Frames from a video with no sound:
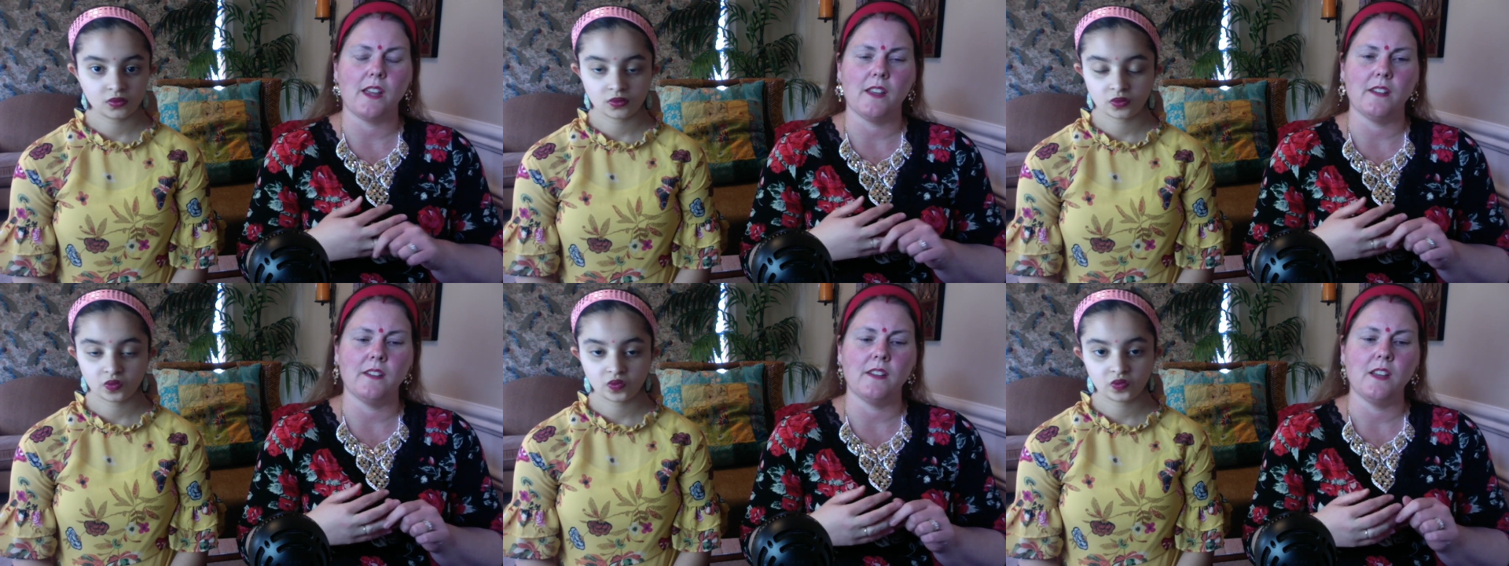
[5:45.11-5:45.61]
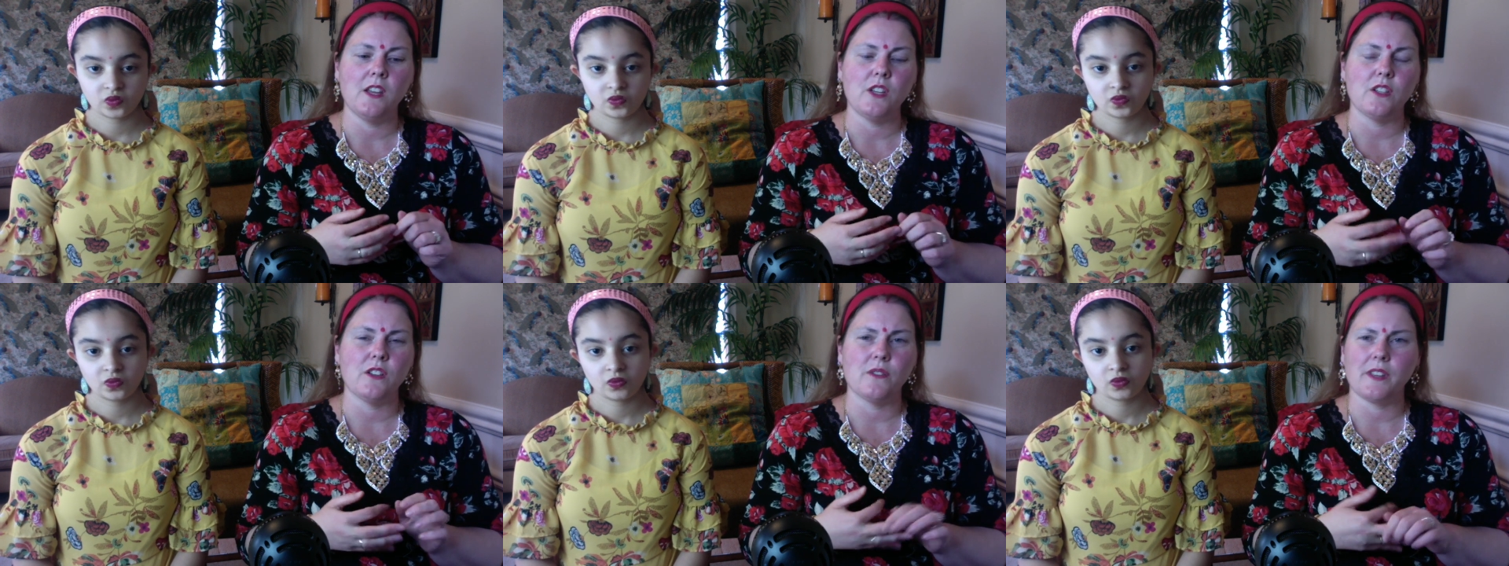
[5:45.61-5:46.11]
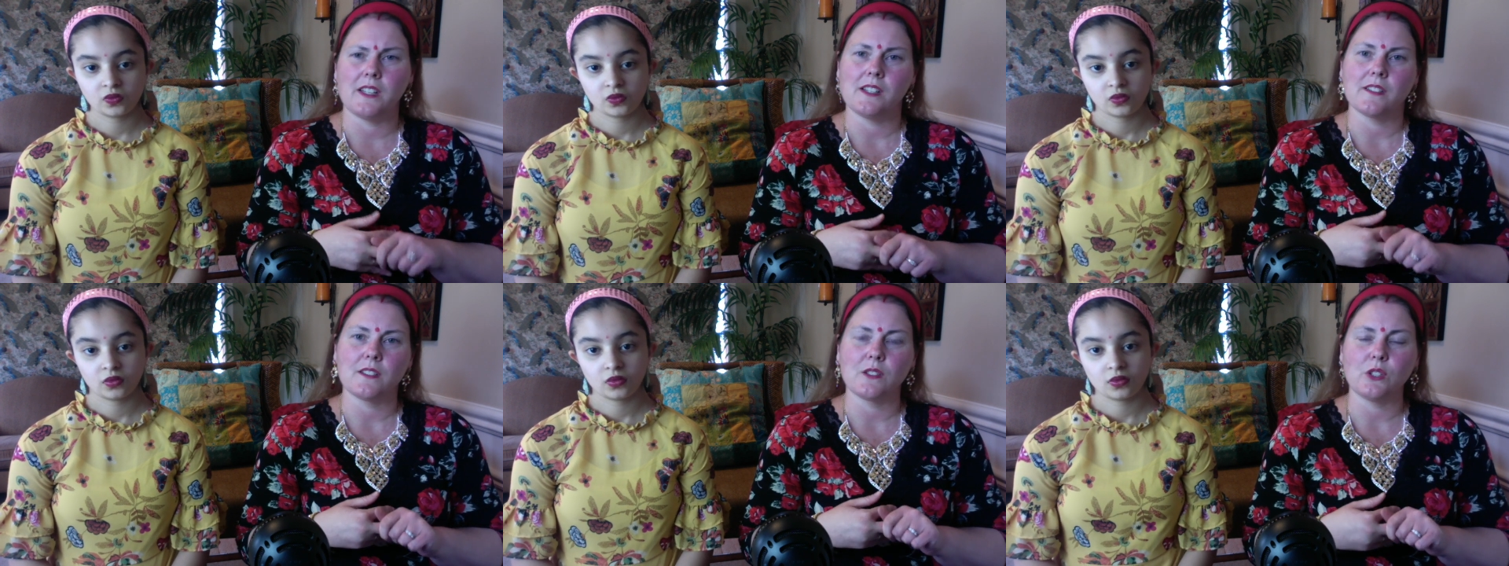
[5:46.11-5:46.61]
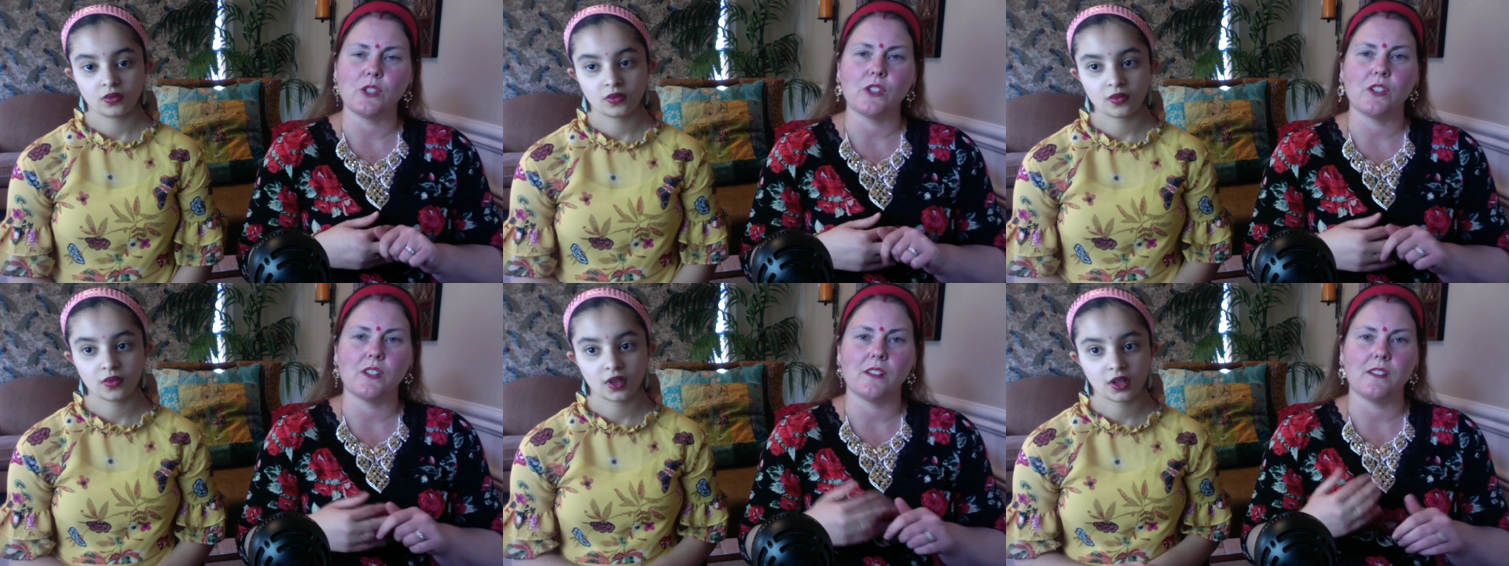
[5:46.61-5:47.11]
Speaker 1: and you know that he doesn't look
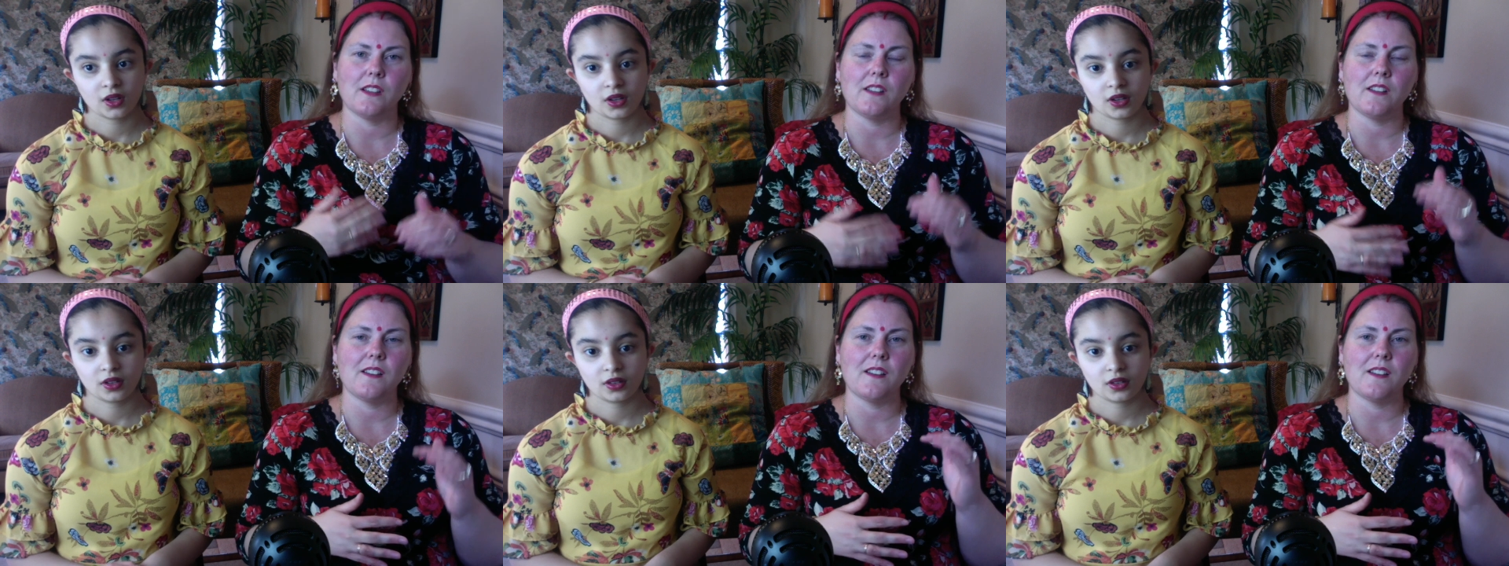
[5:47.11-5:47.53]
good, that